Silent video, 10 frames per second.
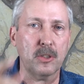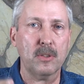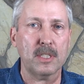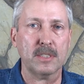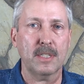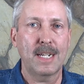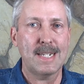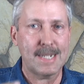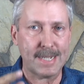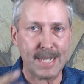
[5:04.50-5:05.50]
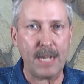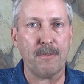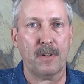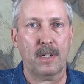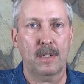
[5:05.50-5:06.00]
tourist,
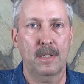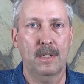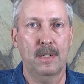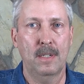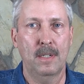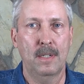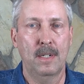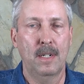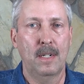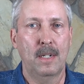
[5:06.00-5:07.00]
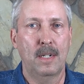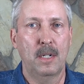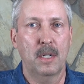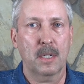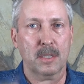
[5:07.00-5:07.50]
safer
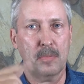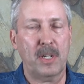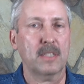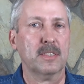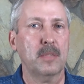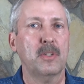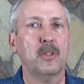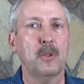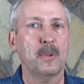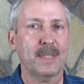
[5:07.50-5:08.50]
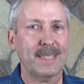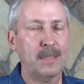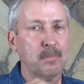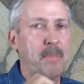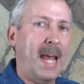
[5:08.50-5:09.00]
compared to someone who
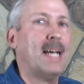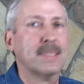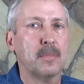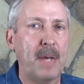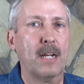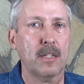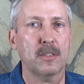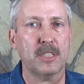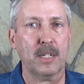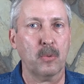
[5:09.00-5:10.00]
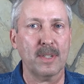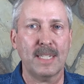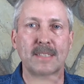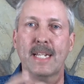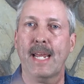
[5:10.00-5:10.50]
can pass a background check where
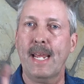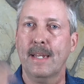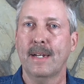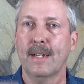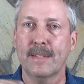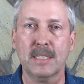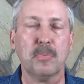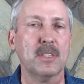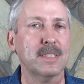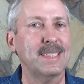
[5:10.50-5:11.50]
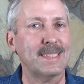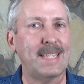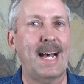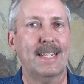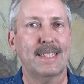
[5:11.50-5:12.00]
they say, hey, this person is
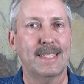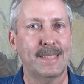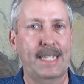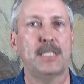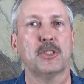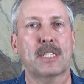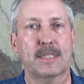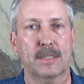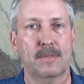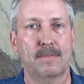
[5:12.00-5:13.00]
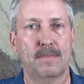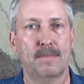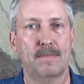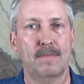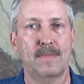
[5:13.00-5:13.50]
not dangerous.
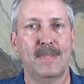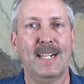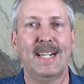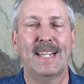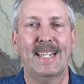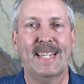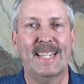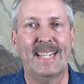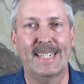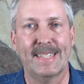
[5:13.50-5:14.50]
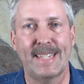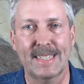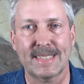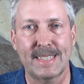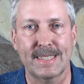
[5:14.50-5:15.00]
It
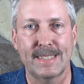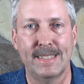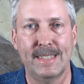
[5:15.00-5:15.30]
doesn't.